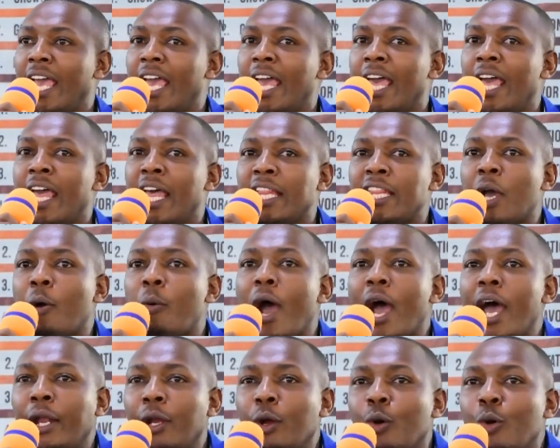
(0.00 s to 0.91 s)
the
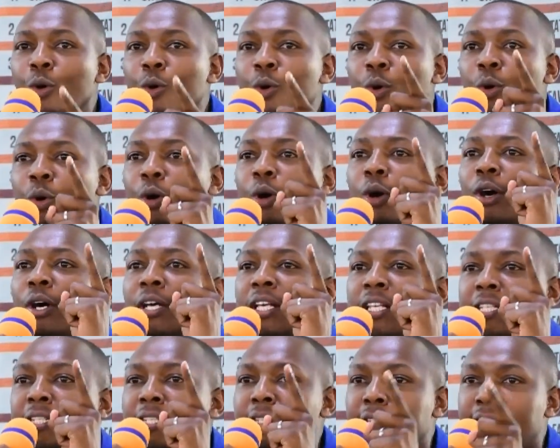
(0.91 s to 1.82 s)
one who
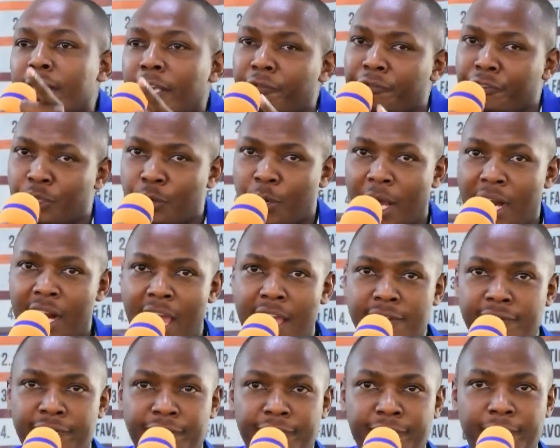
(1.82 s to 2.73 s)
saved your
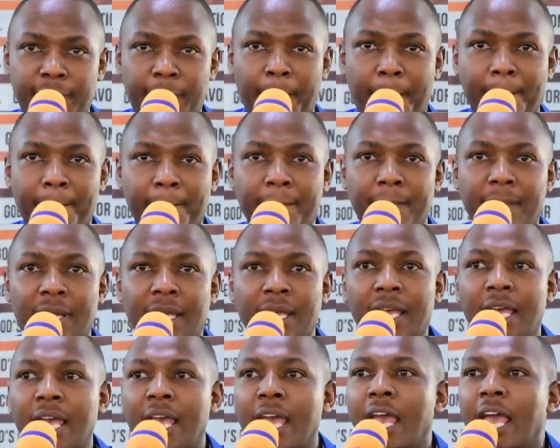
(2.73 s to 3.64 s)
life,
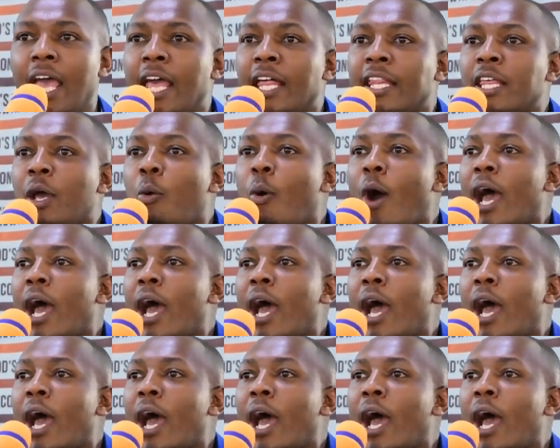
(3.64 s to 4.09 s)
the one